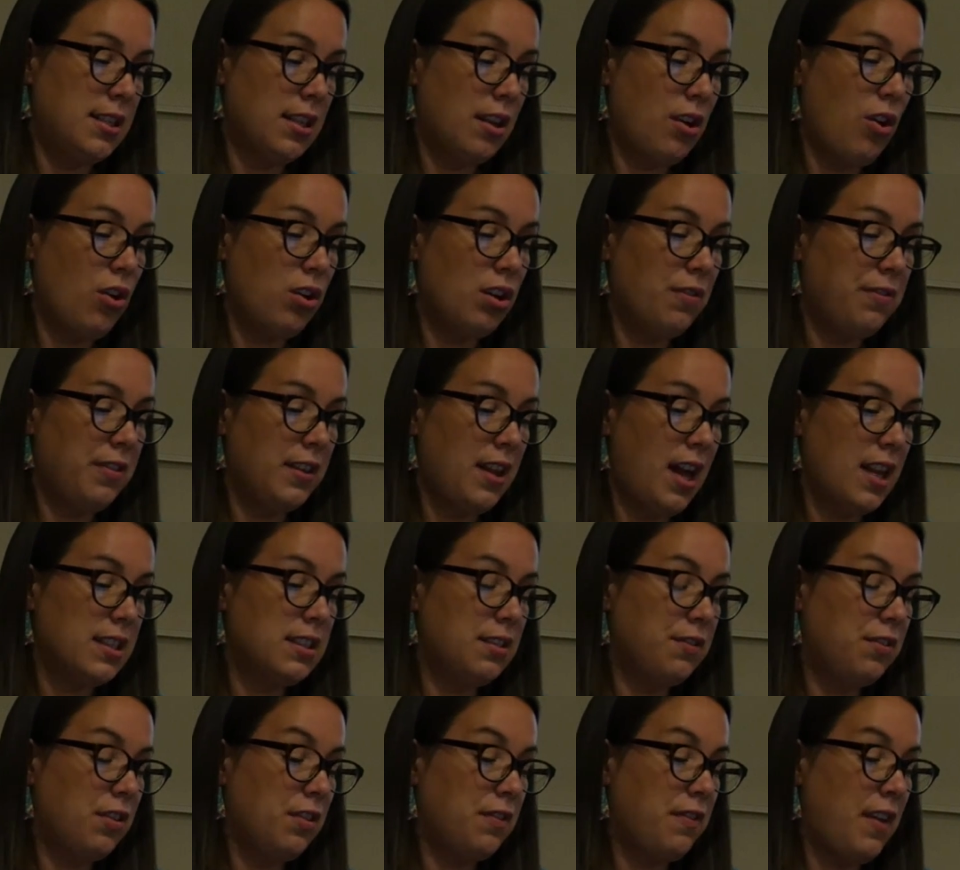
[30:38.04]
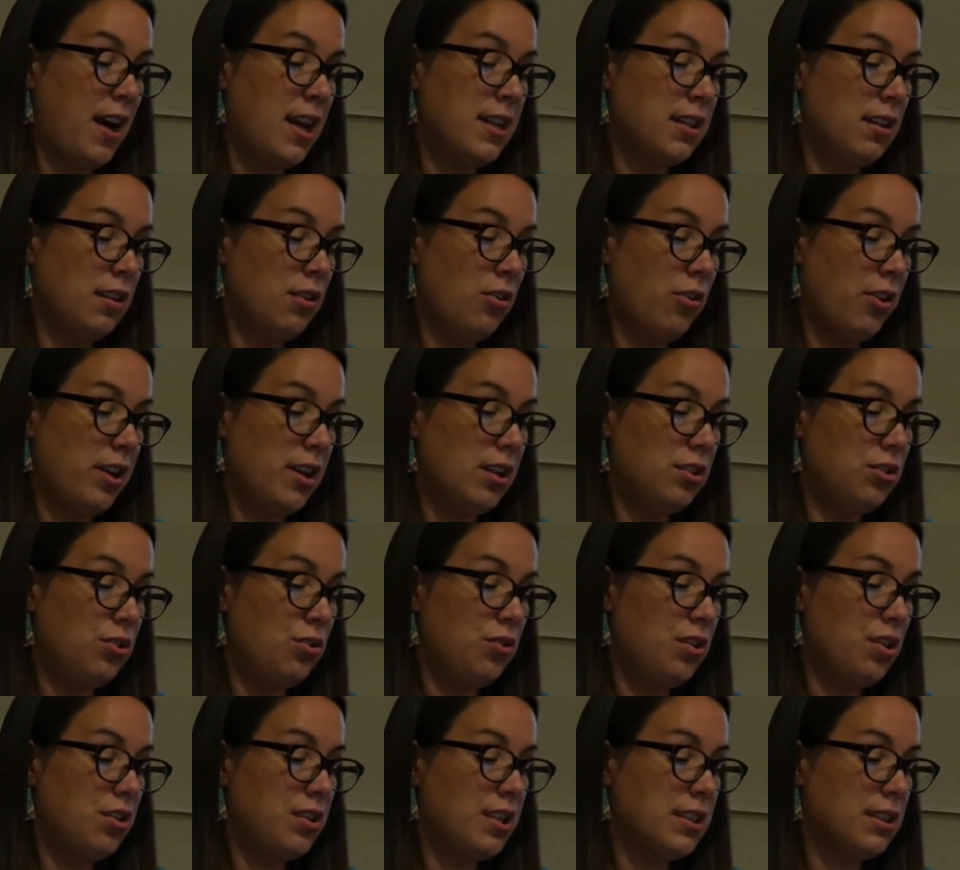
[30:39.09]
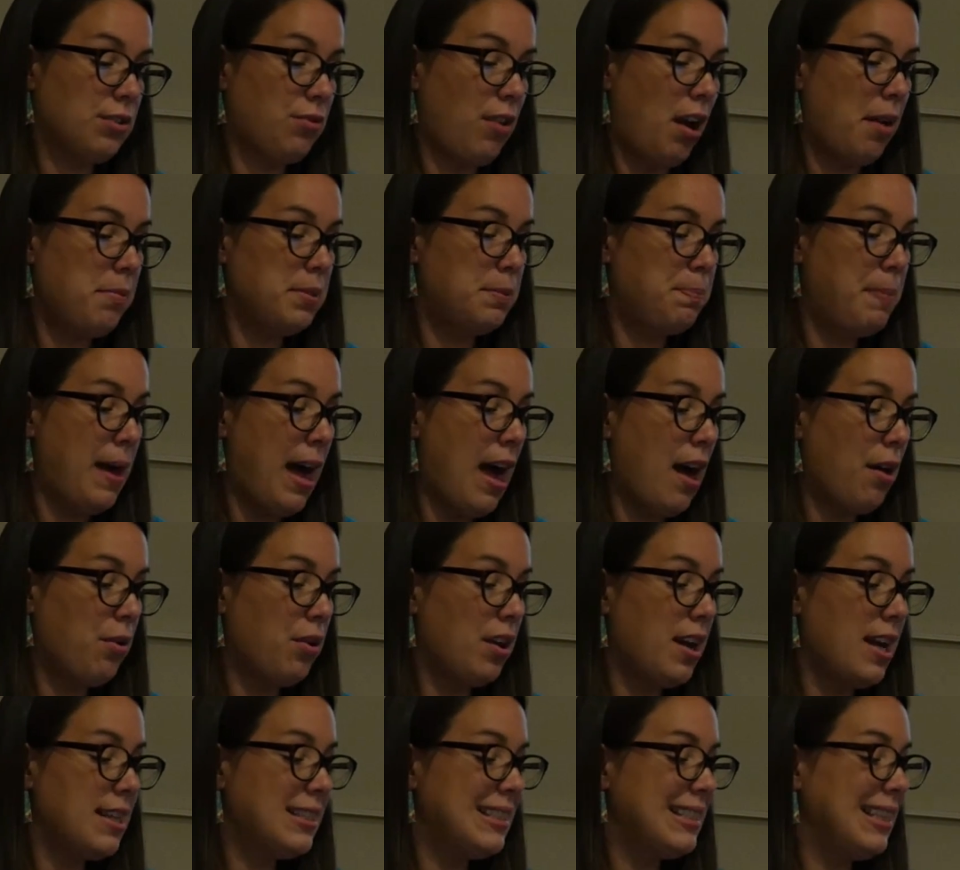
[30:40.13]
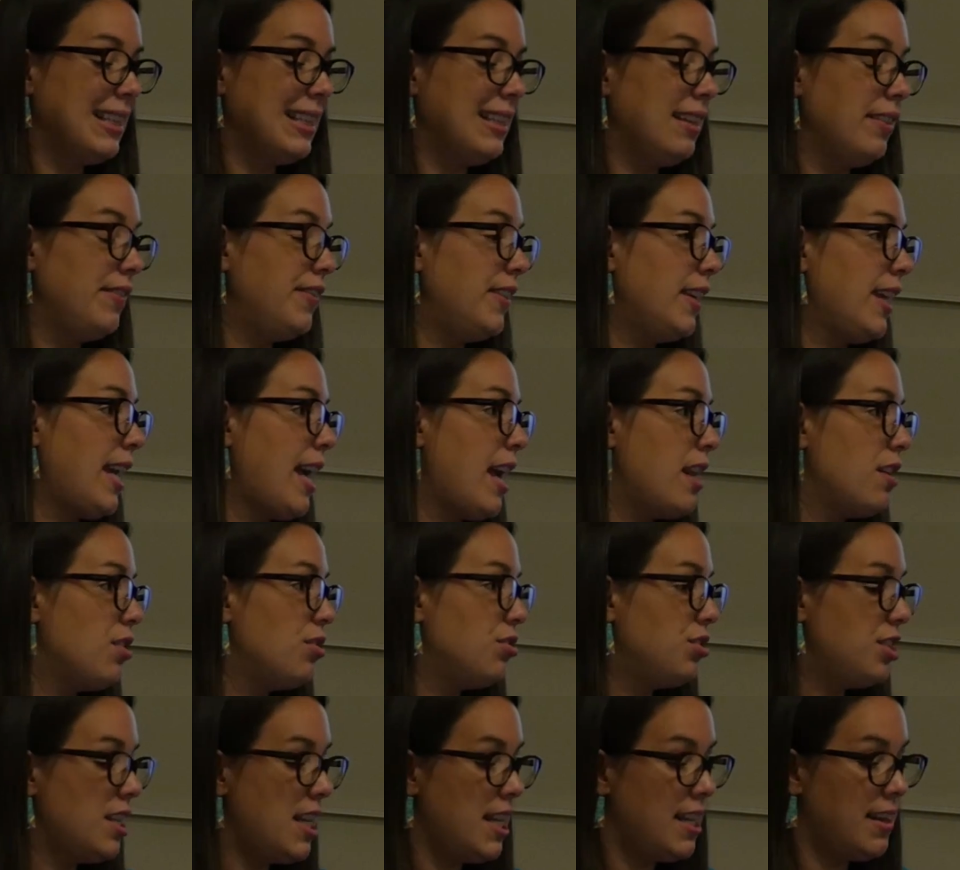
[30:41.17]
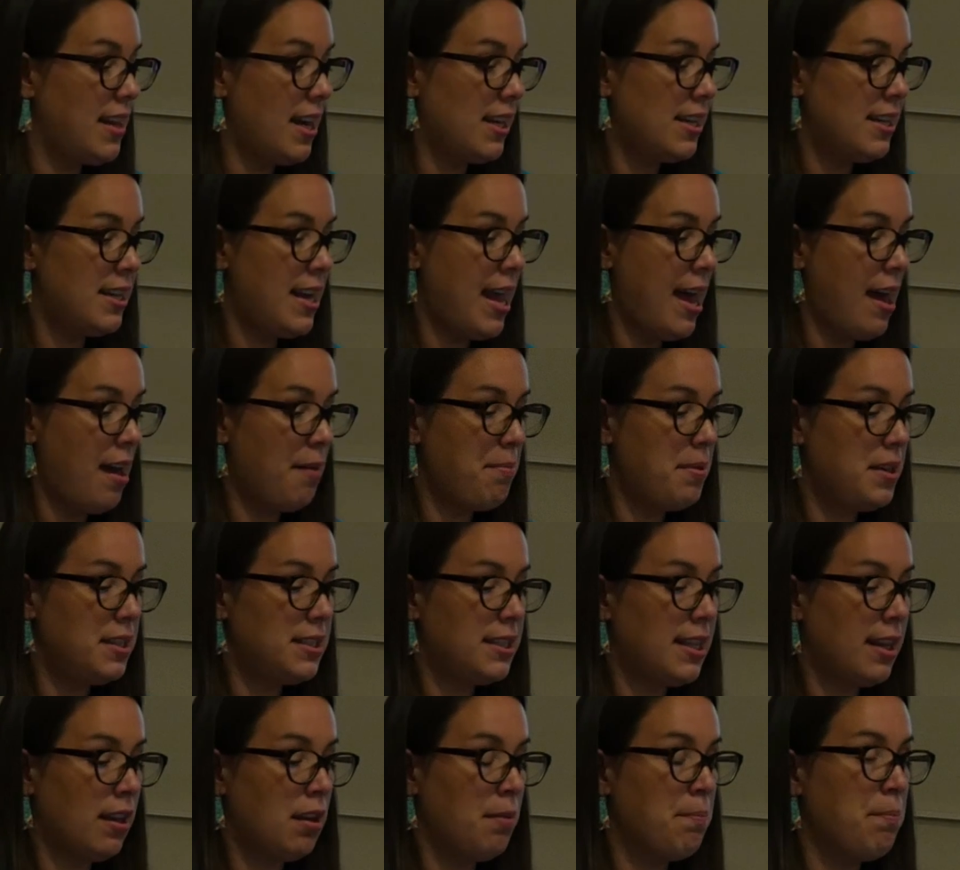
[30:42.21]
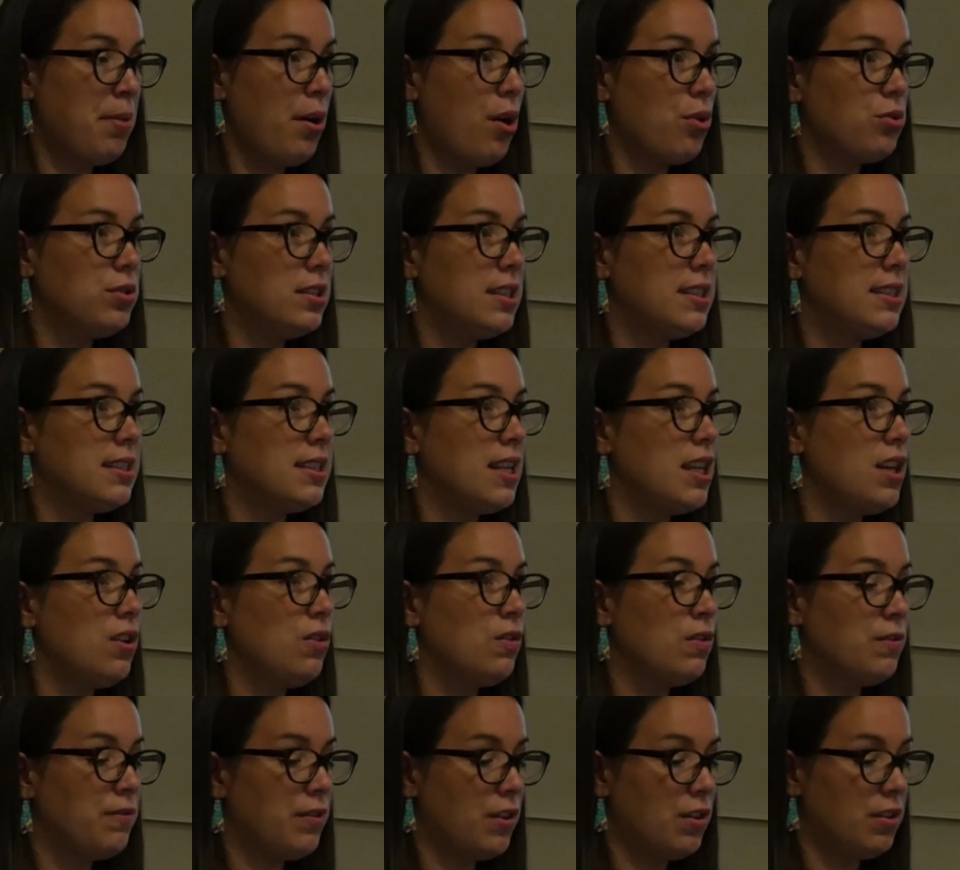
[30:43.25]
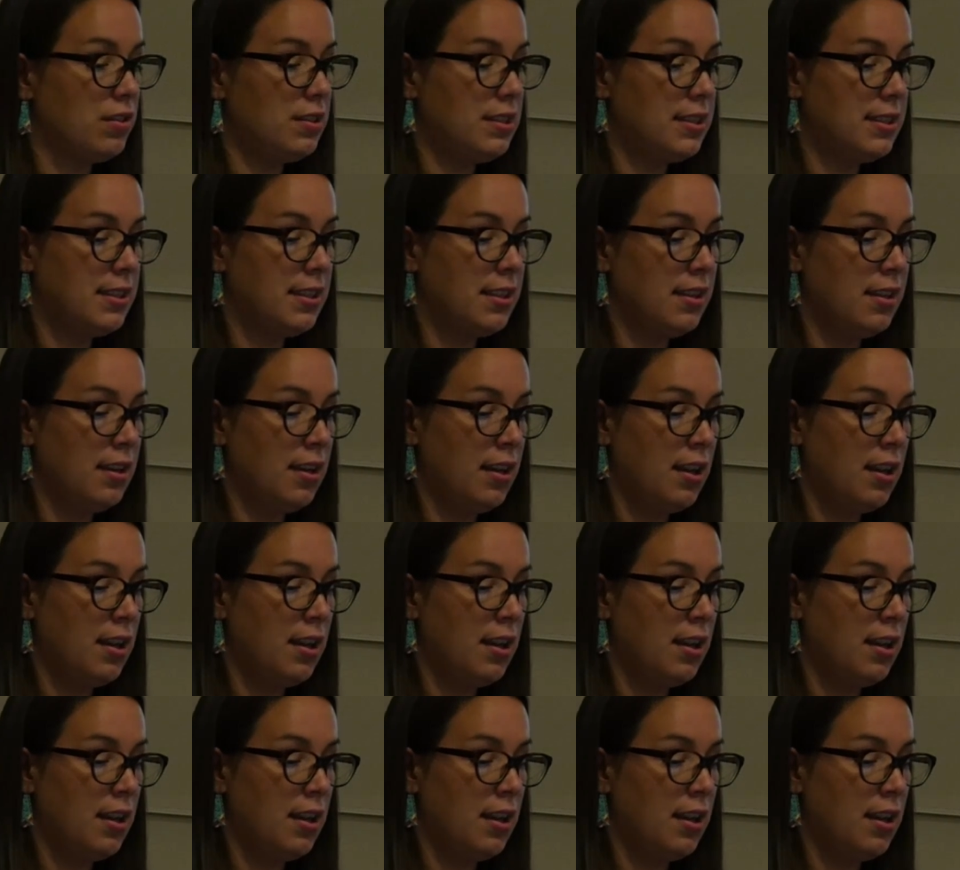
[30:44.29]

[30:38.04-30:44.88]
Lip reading: Dakota philosopher Vine Deloria Jr. describes power as the living energy that inhabits and composes the universe.